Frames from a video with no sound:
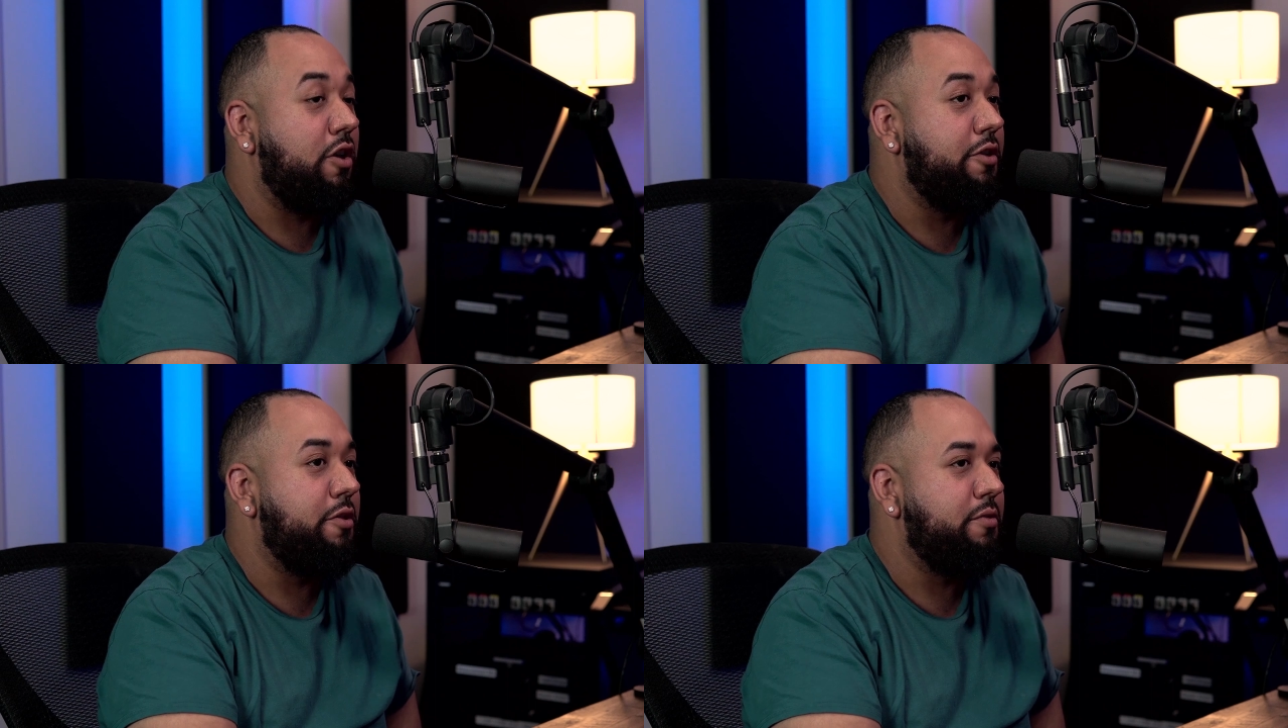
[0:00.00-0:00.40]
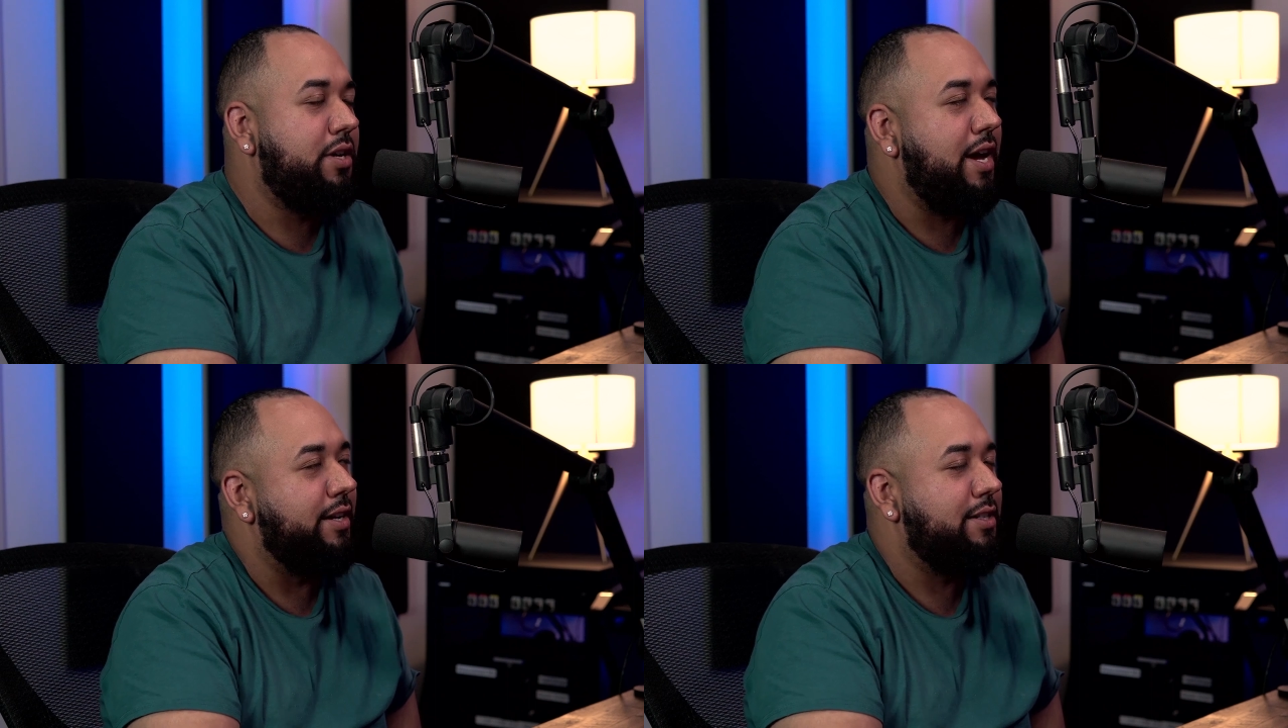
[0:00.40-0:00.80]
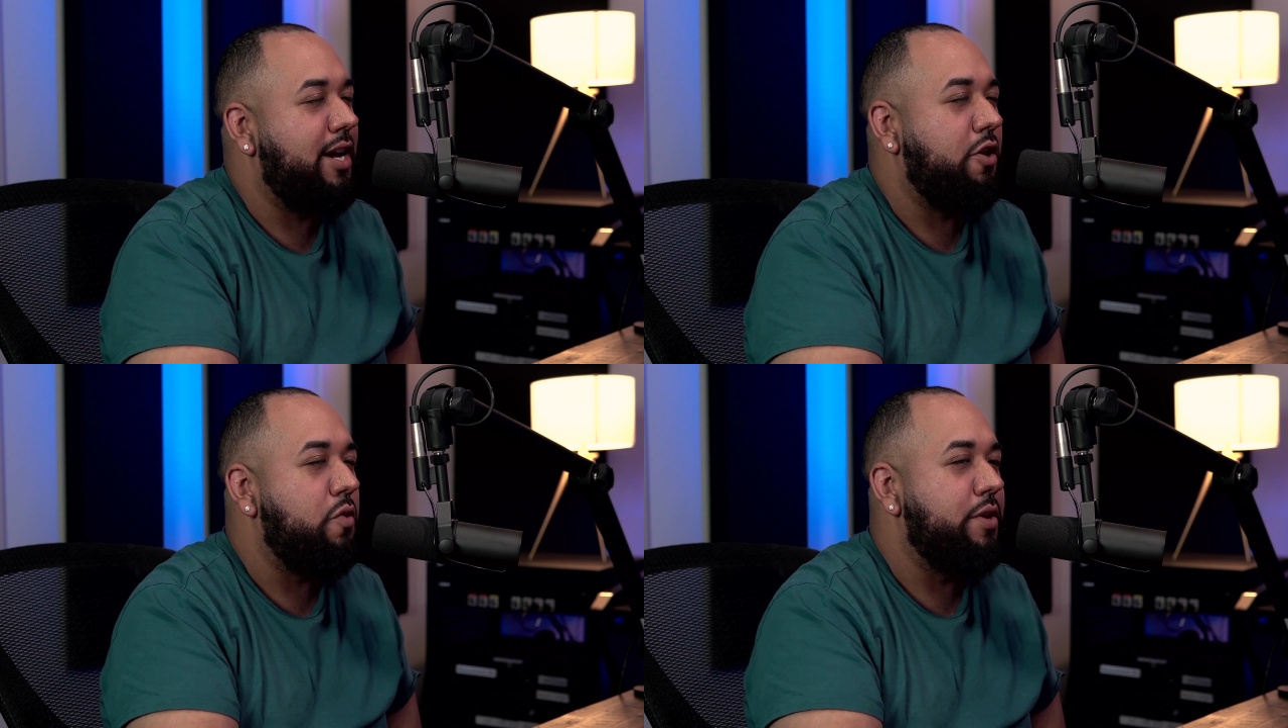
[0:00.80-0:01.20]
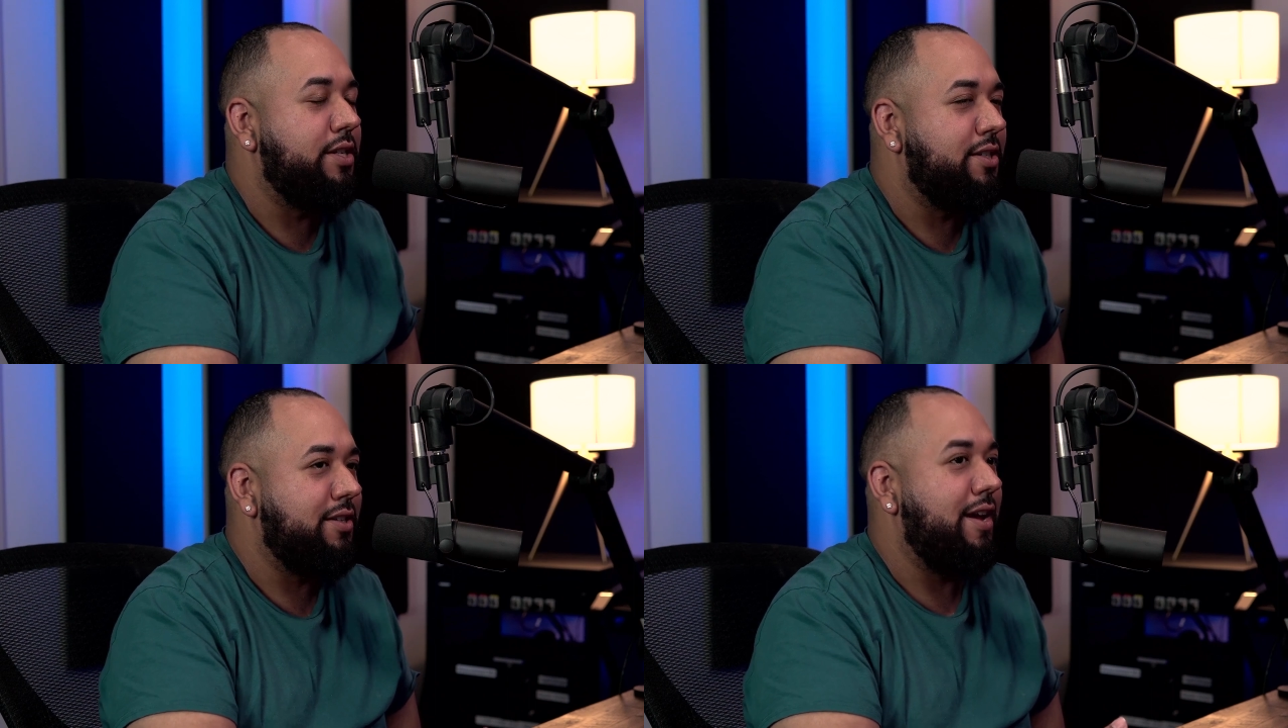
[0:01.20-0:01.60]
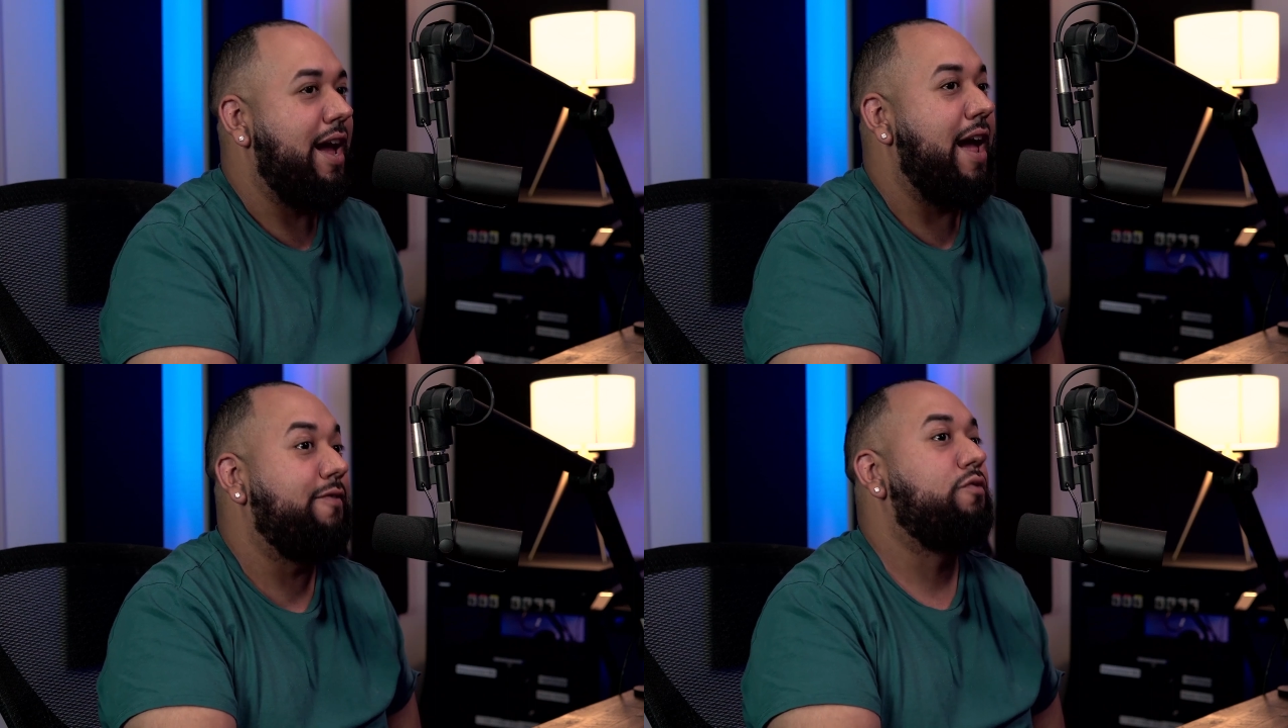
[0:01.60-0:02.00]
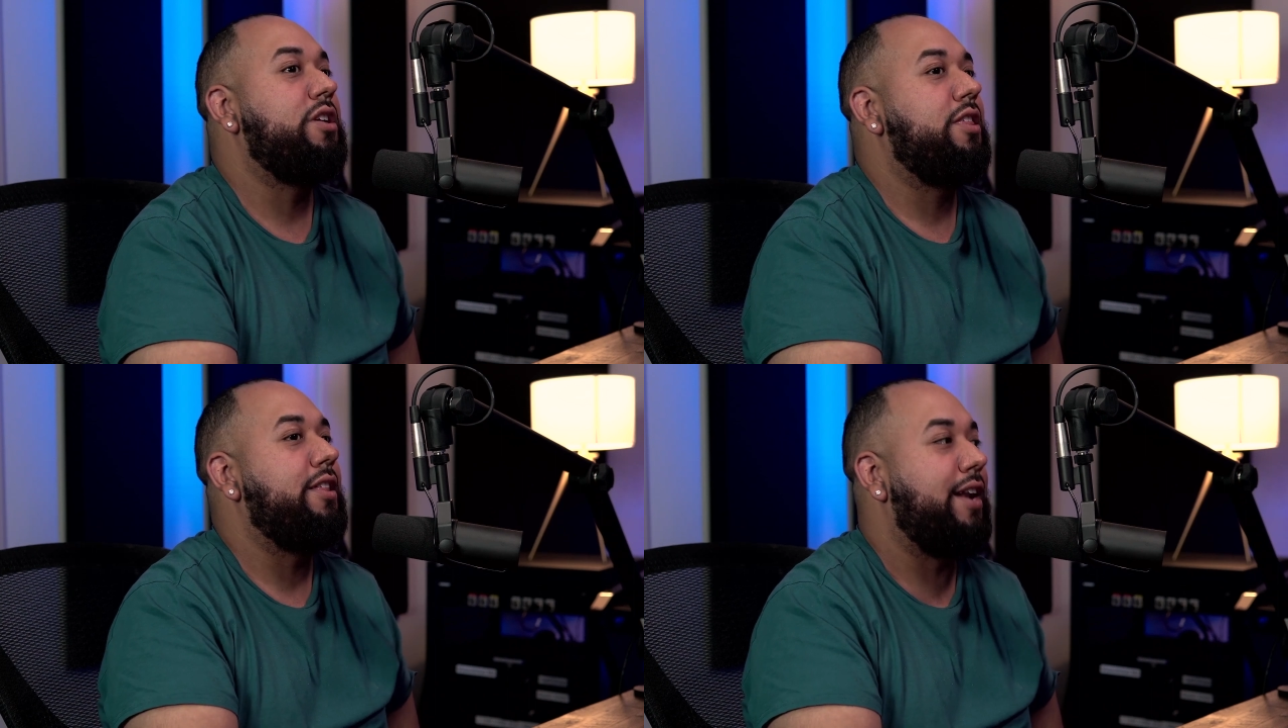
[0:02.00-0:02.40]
although, yeah, it's not always everything